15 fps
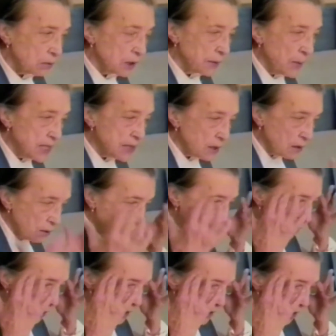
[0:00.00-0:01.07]
It means
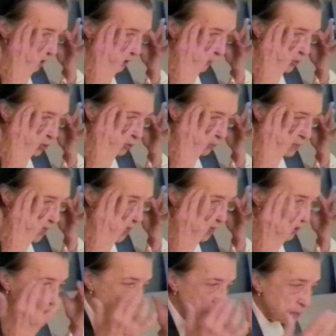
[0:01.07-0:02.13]
it is not up to
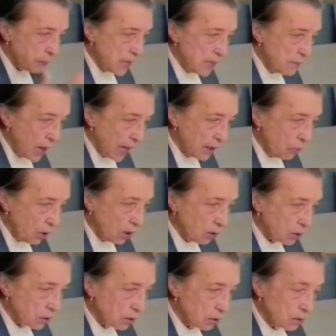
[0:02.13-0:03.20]
me to explain my
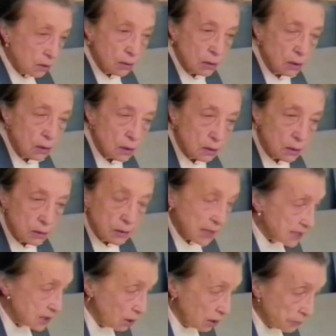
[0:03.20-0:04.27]
work.
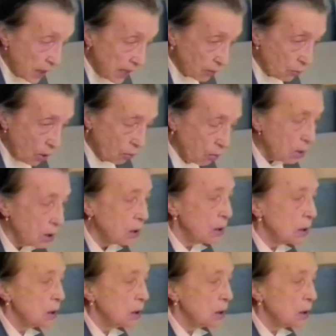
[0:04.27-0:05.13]
That's not my role.